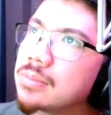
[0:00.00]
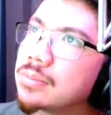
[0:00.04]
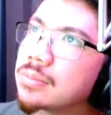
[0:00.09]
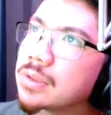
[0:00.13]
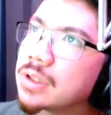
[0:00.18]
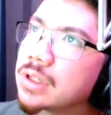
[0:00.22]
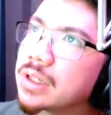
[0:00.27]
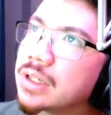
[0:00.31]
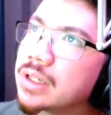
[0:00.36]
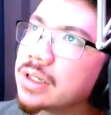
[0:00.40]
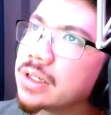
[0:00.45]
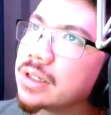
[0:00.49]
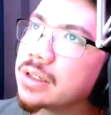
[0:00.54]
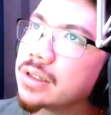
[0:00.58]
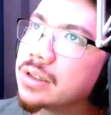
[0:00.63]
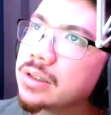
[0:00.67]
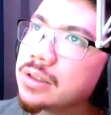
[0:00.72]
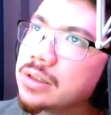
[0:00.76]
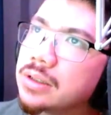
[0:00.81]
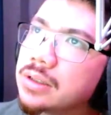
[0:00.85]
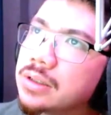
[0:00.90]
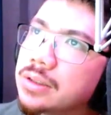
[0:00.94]
Okay.
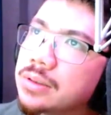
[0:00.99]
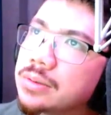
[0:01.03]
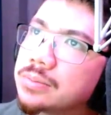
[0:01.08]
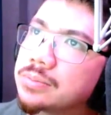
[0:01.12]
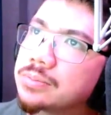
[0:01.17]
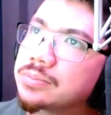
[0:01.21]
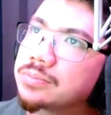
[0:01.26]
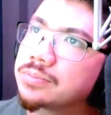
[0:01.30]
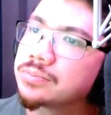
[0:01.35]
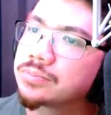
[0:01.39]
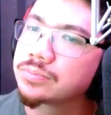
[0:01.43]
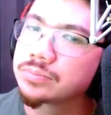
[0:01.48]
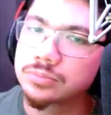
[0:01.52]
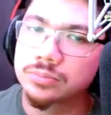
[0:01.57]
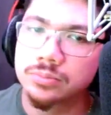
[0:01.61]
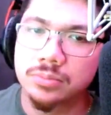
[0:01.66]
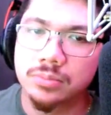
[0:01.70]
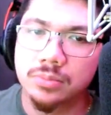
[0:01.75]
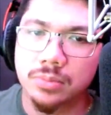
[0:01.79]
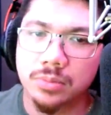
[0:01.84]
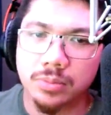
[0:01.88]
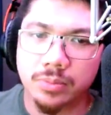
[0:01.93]
All
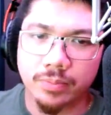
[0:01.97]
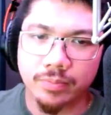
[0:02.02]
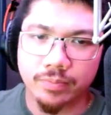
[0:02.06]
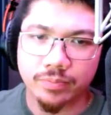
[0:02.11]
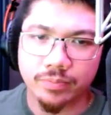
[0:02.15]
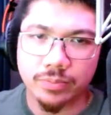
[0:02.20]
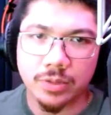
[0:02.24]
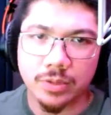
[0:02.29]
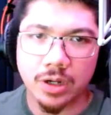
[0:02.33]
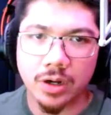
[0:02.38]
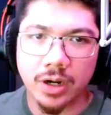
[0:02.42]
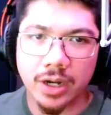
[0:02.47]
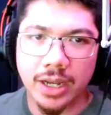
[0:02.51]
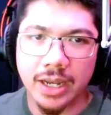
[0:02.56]
right.